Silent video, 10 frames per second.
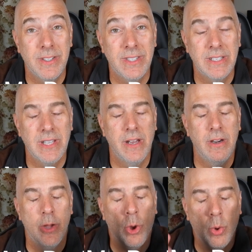to
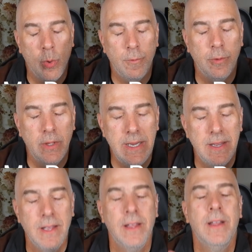600.
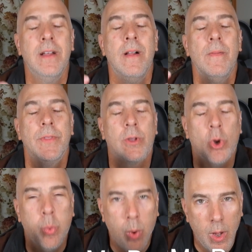Hopefully the
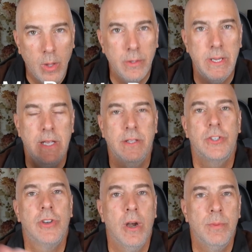quality and the
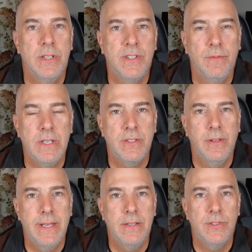sharpness of this
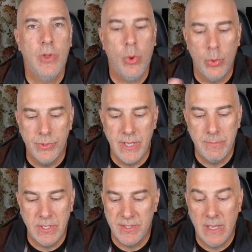lens holds
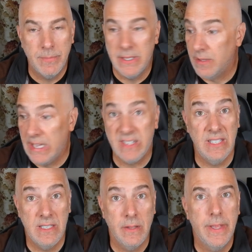up to something like
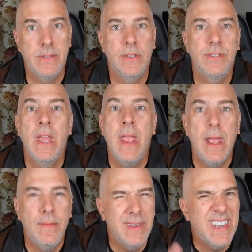these lenses.
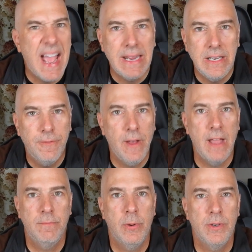
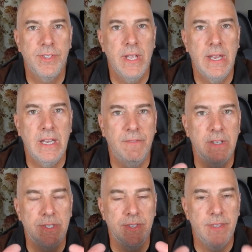95%, if
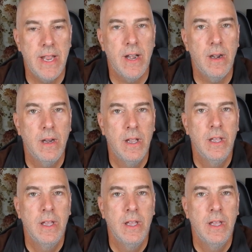it's there,